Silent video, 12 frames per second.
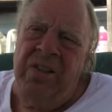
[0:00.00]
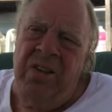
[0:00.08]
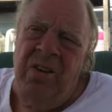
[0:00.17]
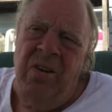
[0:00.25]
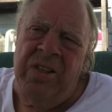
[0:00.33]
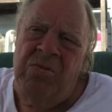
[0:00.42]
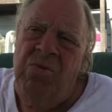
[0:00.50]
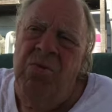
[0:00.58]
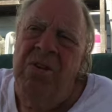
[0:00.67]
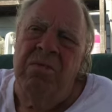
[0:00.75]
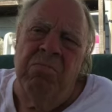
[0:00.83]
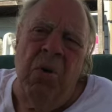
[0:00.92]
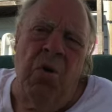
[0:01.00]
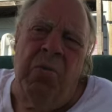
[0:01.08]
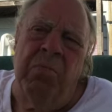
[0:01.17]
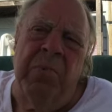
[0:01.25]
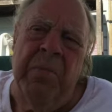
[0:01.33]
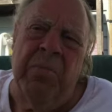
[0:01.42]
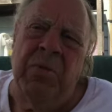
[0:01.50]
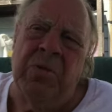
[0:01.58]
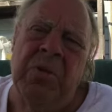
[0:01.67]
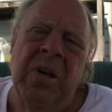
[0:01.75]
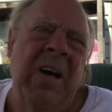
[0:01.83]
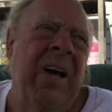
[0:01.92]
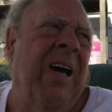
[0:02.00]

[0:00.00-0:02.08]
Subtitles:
It's ruining both peoples.